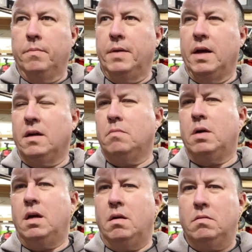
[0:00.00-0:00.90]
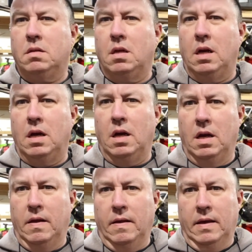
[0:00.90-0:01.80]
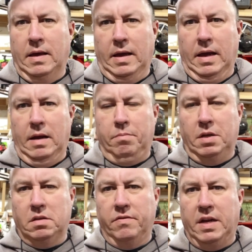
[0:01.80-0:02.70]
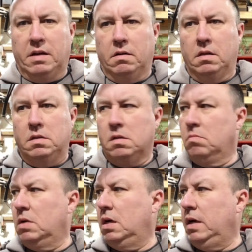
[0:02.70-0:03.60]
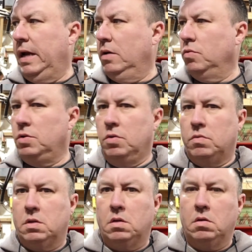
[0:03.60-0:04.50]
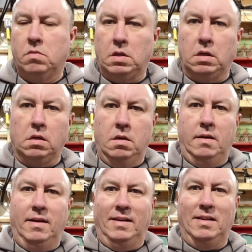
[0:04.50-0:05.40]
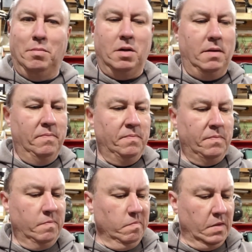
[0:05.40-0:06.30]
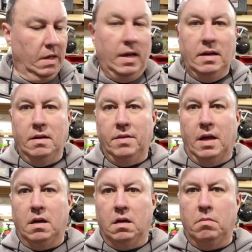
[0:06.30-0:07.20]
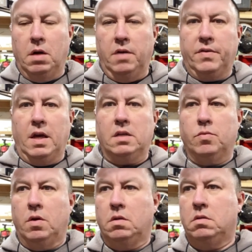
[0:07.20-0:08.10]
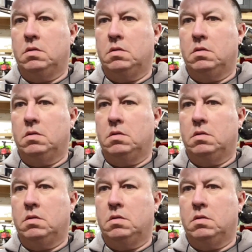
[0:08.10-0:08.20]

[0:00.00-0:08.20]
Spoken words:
I gotta buy a piece of nickel and some anode juice, which I need to buy, and that I'm gonna buy off Caswell.